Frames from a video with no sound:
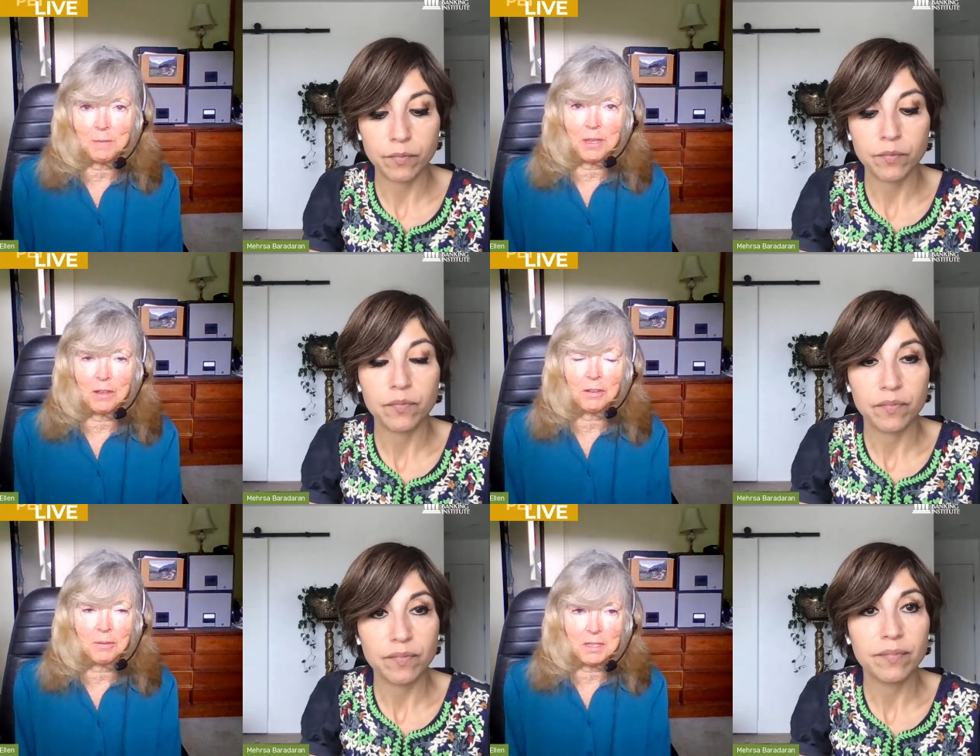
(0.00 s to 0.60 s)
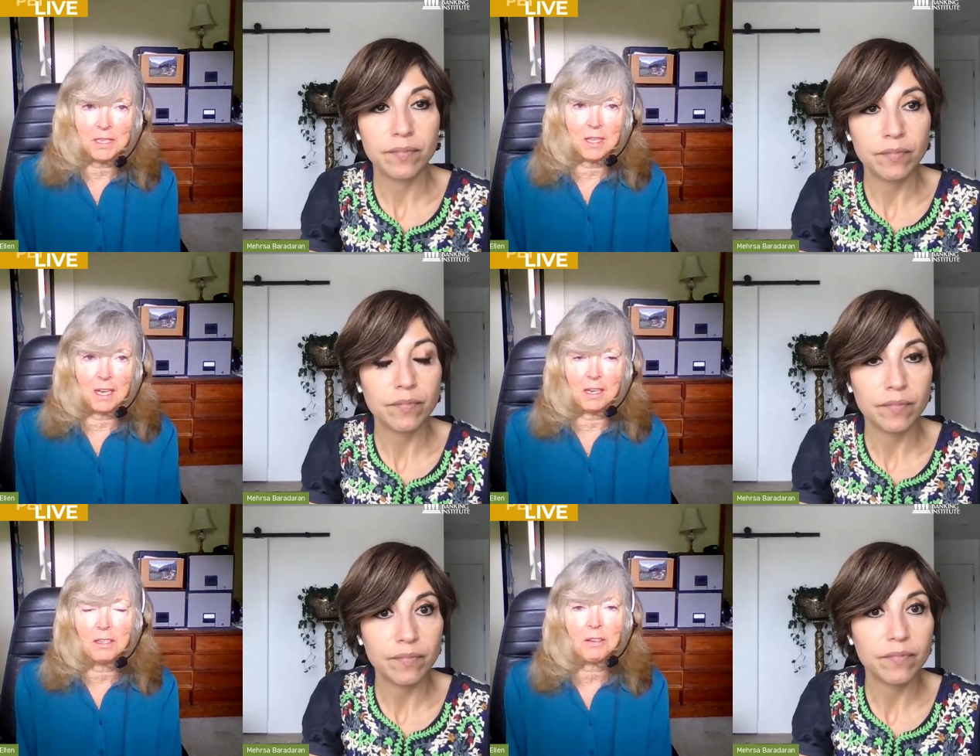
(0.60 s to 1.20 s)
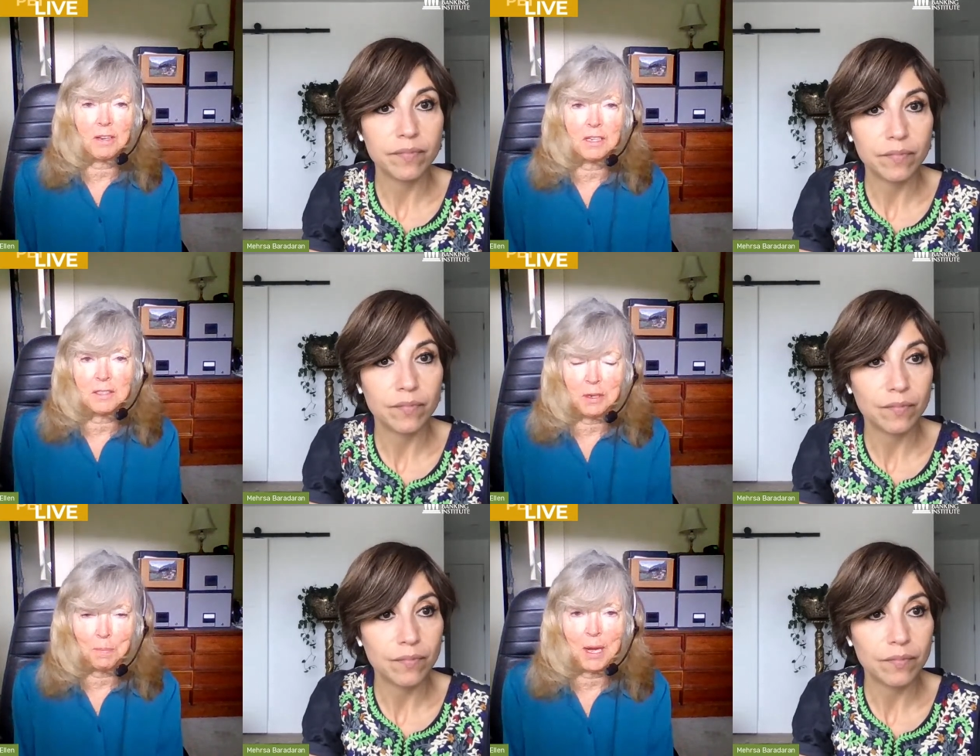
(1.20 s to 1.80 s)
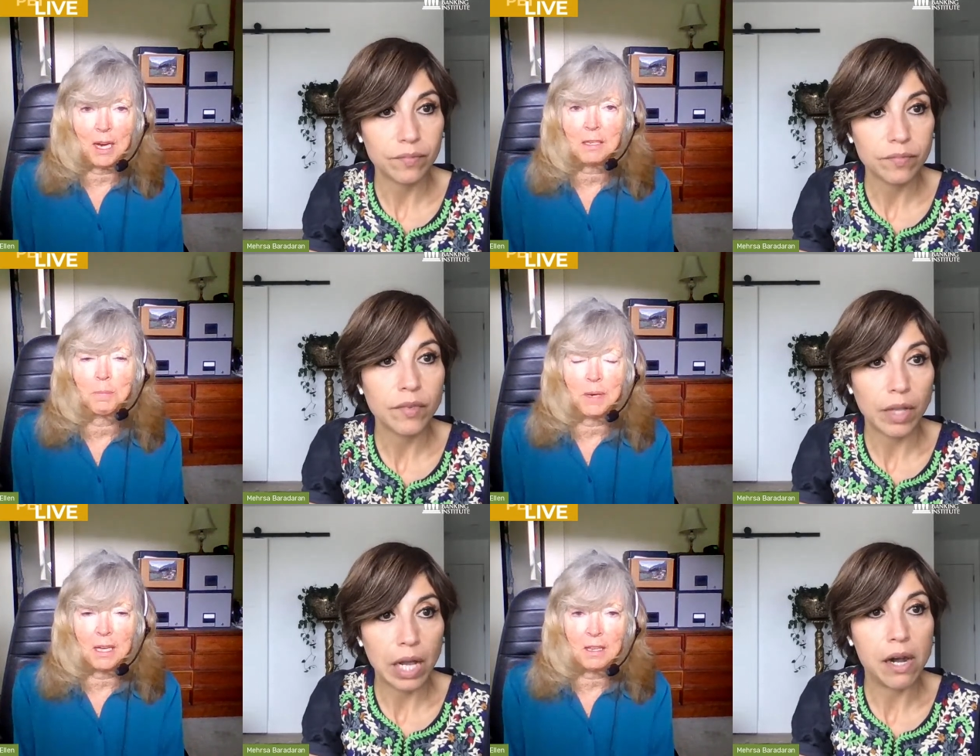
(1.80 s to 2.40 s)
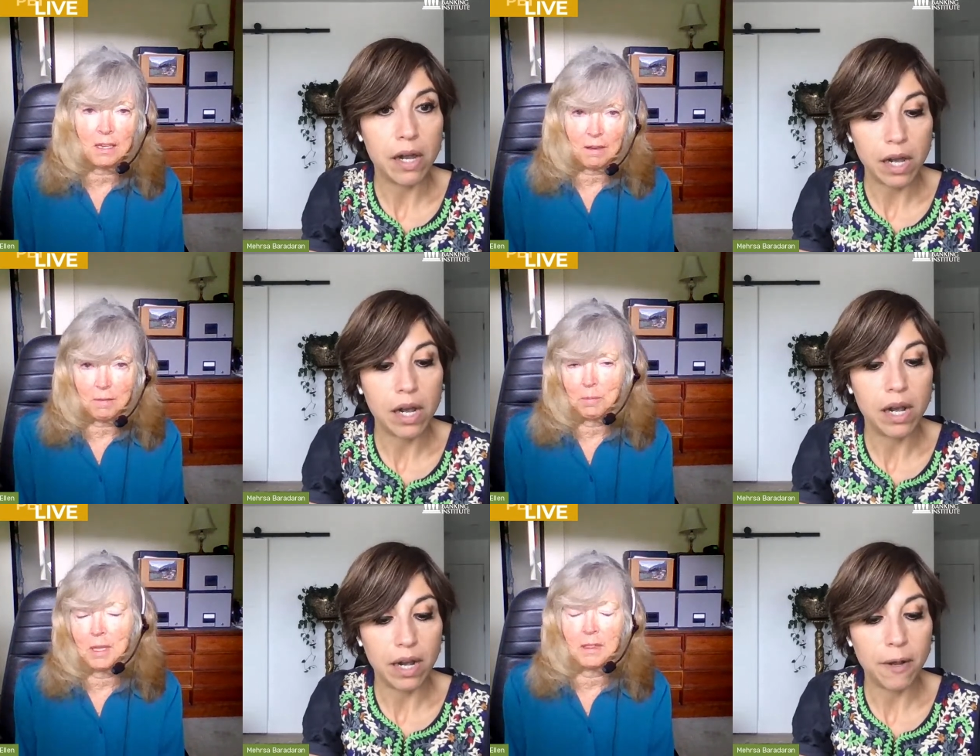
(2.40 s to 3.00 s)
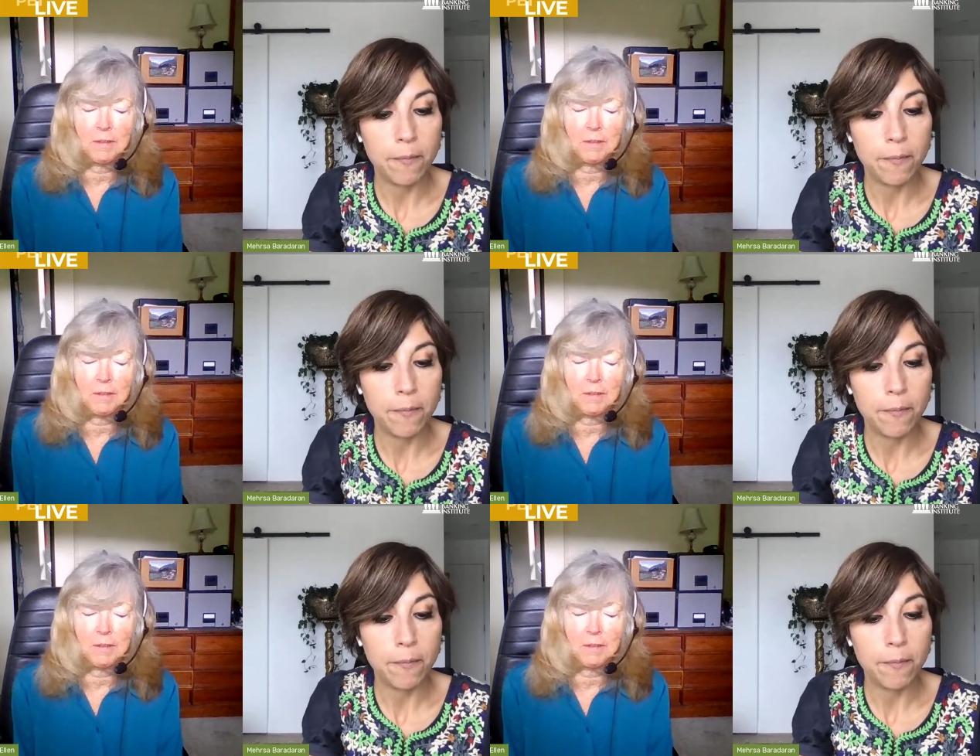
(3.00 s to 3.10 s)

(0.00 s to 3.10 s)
Speaker 1: I mean, the only reason they can do it is they're backed by the government.